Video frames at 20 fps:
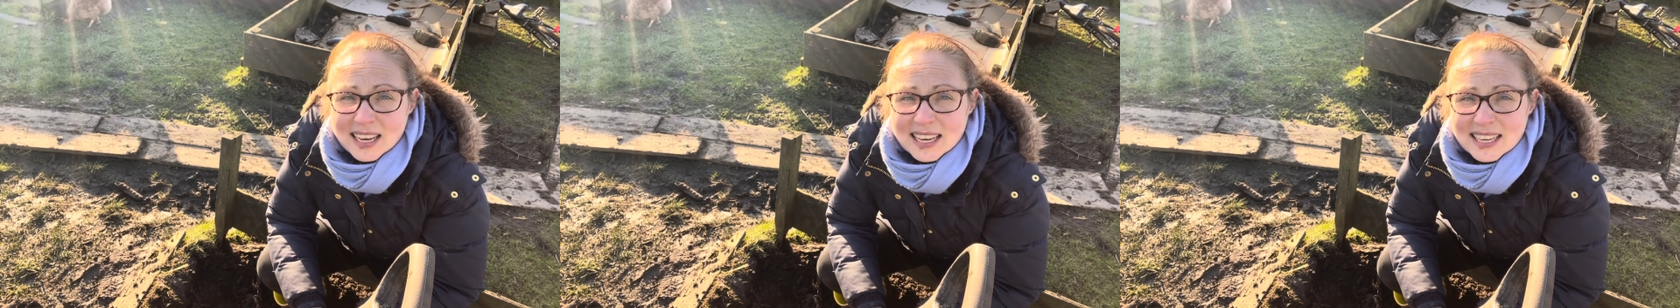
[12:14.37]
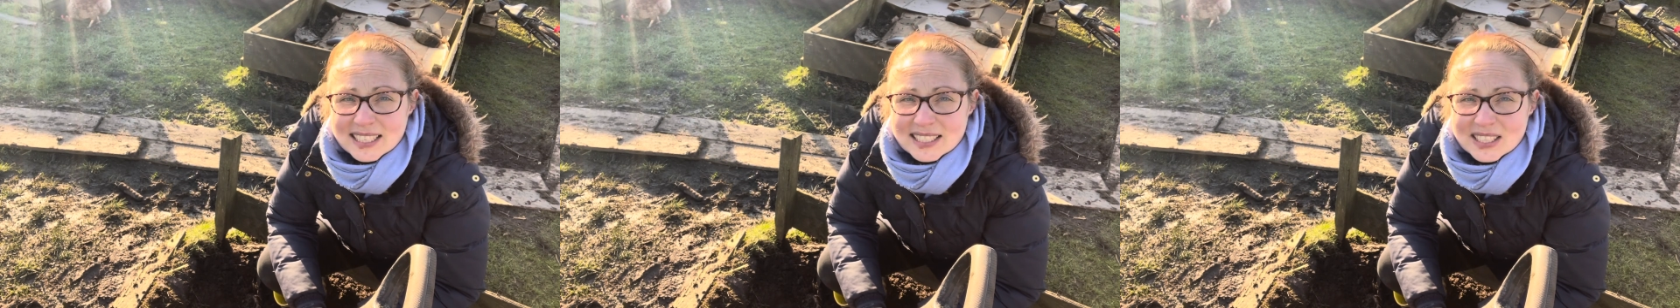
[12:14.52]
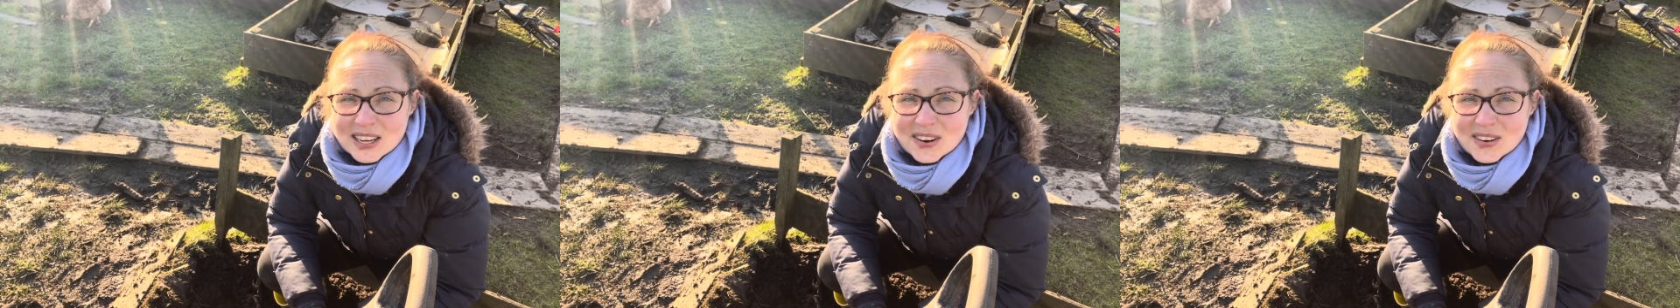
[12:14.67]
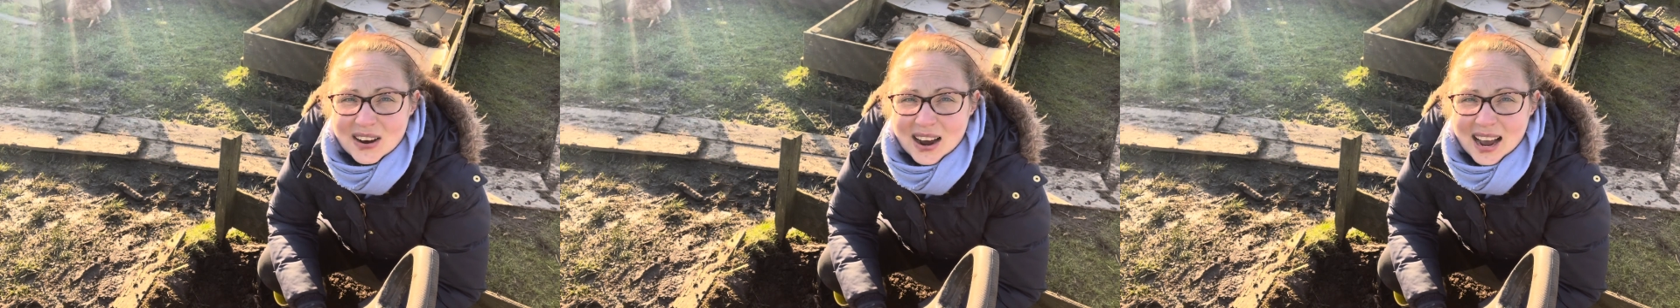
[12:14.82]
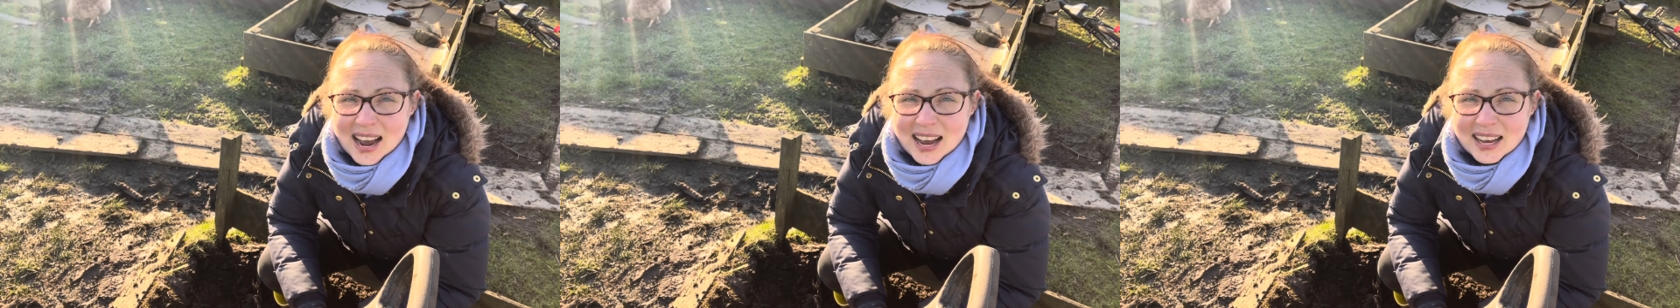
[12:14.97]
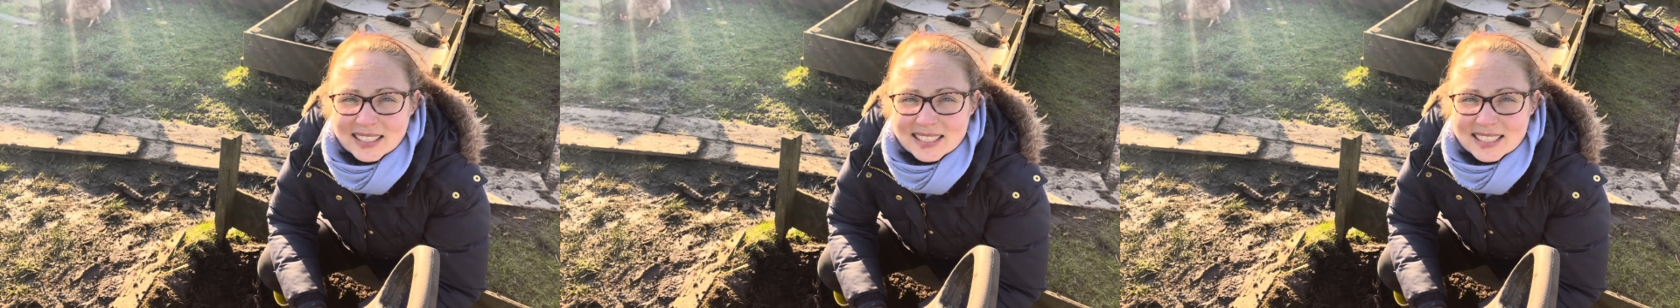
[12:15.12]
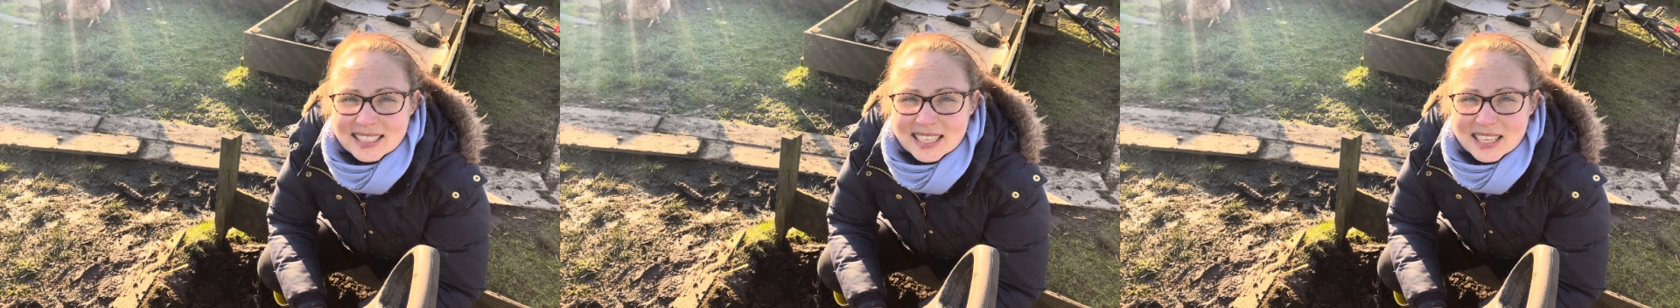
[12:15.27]
So
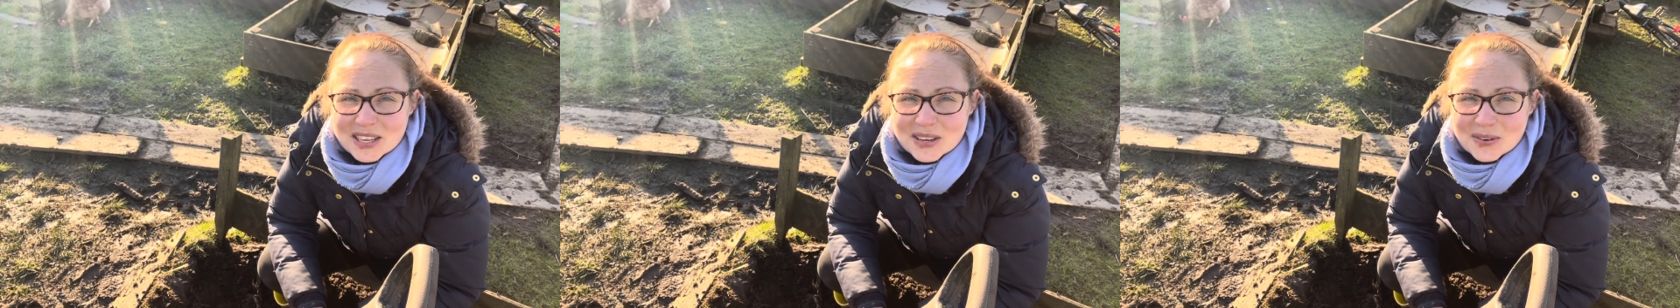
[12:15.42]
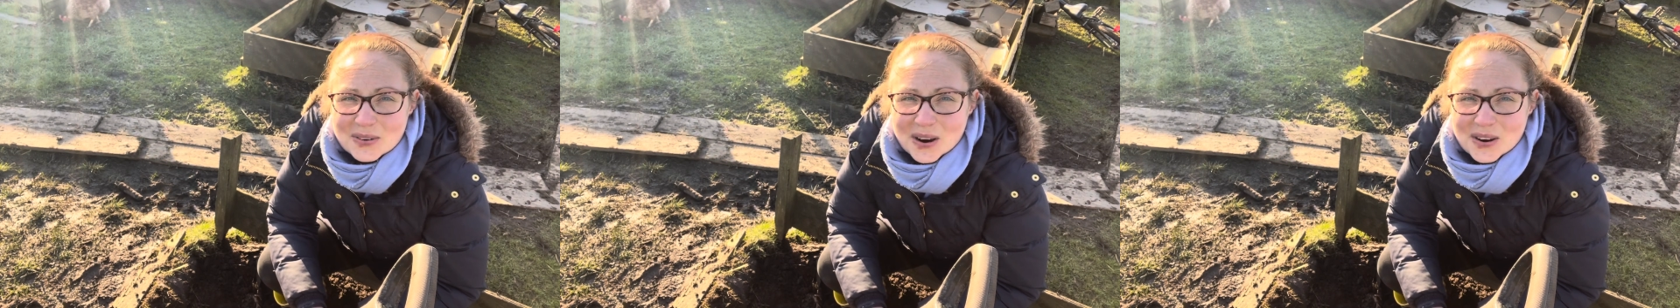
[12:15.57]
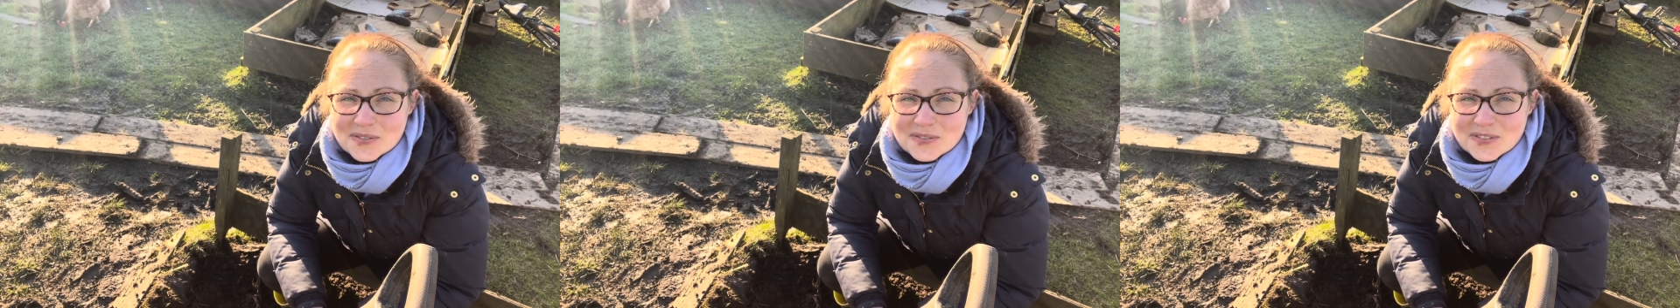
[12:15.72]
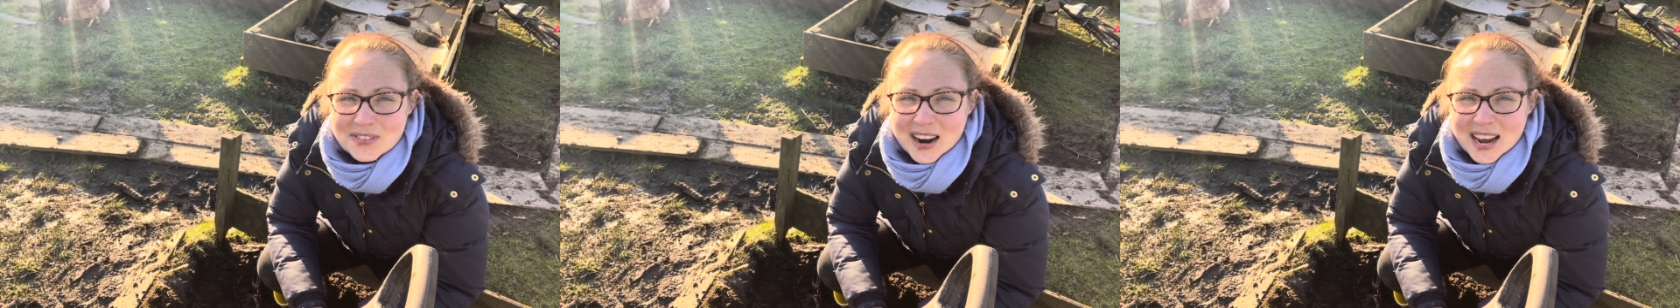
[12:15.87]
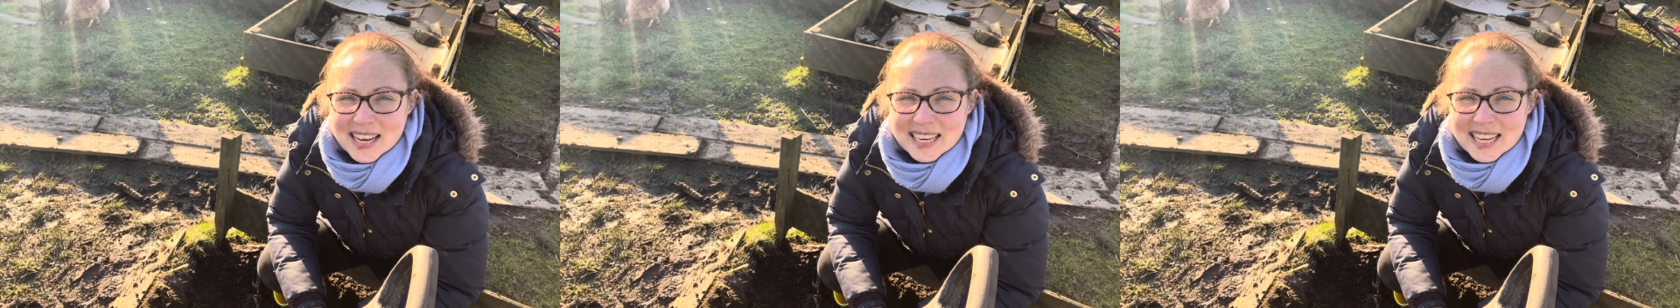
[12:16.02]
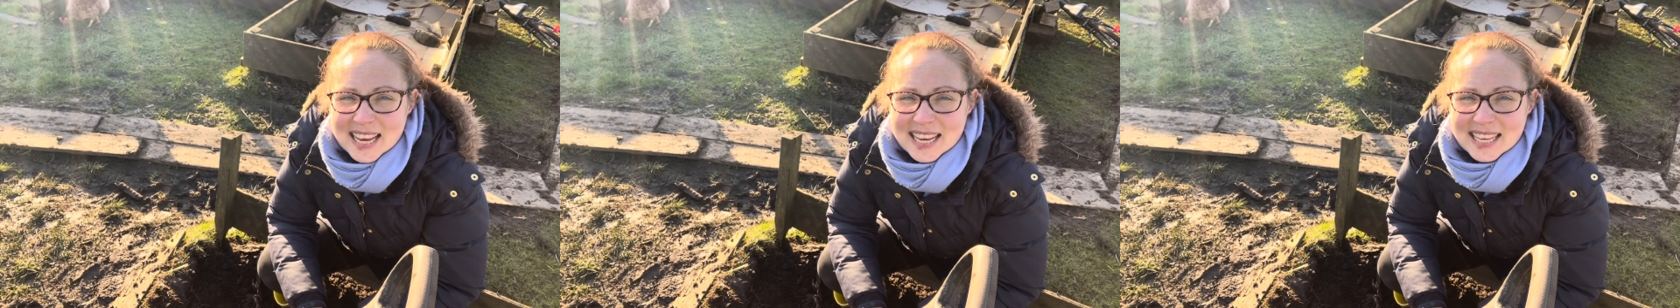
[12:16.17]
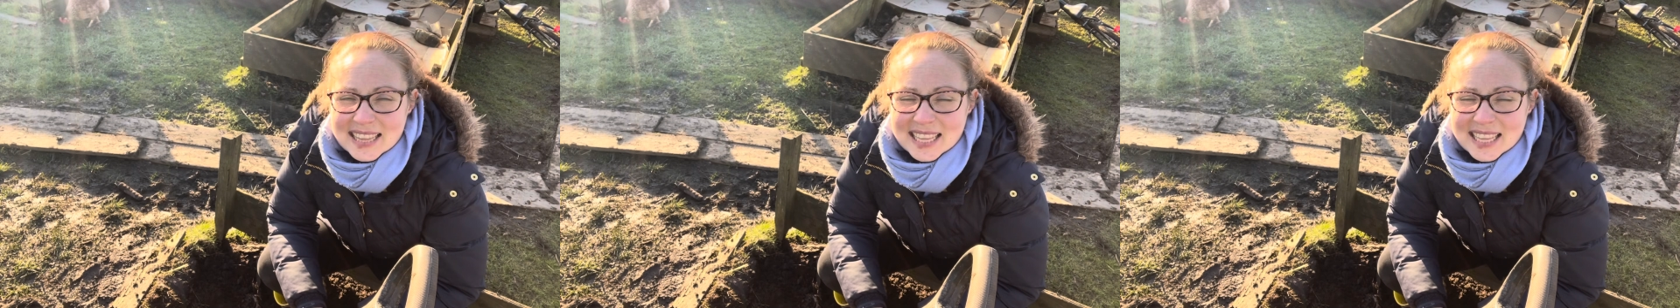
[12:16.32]
I'll see you on Friday.